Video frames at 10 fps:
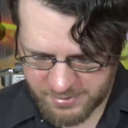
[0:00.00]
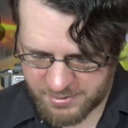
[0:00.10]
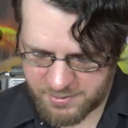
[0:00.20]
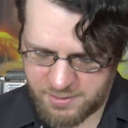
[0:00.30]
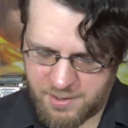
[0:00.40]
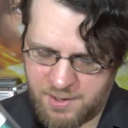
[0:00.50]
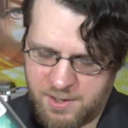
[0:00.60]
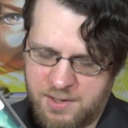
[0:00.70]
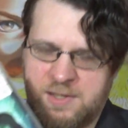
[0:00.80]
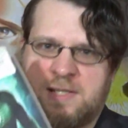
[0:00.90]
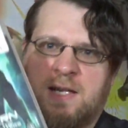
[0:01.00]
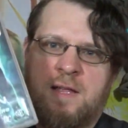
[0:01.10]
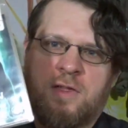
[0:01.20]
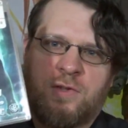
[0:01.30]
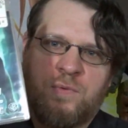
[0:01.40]
says this is a
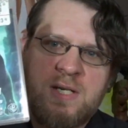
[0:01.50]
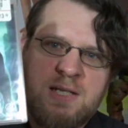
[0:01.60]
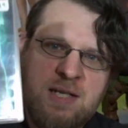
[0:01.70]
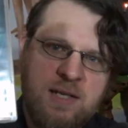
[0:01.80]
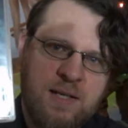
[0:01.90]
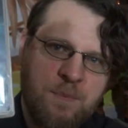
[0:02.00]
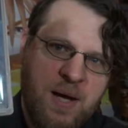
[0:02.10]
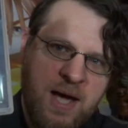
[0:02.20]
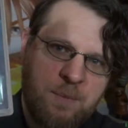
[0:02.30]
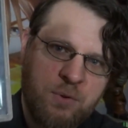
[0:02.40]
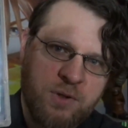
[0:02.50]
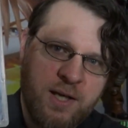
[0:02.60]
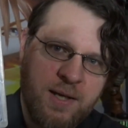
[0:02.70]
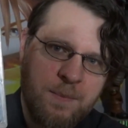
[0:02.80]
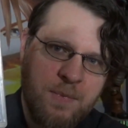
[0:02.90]
3D compatible
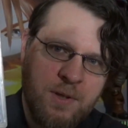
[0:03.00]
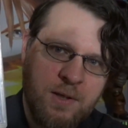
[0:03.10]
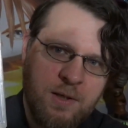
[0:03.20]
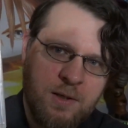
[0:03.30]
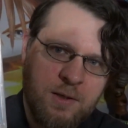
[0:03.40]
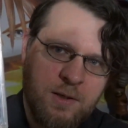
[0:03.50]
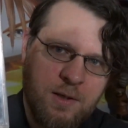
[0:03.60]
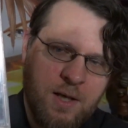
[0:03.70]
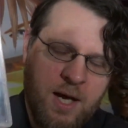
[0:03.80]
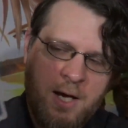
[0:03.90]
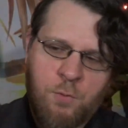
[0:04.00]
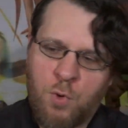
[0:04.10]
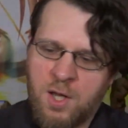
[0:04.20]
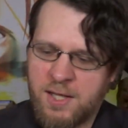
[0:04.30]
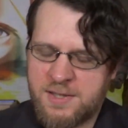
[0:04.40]
game, and
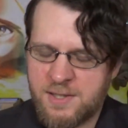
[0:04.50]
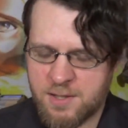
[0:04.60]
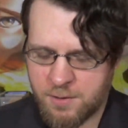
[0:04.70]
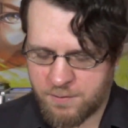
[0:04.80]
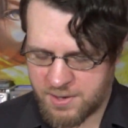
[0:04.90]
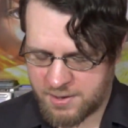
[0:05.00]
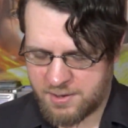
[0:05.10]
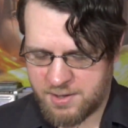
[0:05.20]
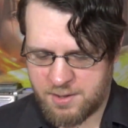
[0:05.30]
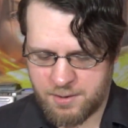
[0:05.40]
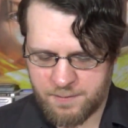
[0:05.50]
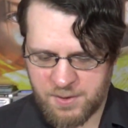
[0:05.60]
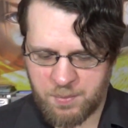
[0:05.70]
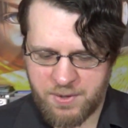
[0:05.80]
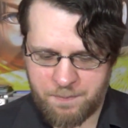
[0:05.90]
while I did know that the
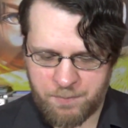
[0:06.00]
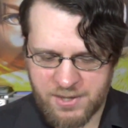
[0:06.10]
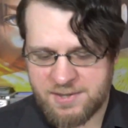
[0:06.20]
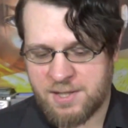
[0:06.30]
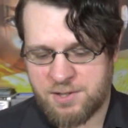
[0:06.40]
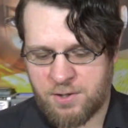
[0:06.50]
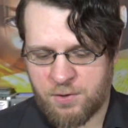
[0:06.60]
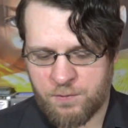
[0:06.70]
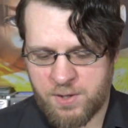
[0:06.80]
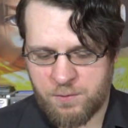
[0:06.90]
PlayStation 3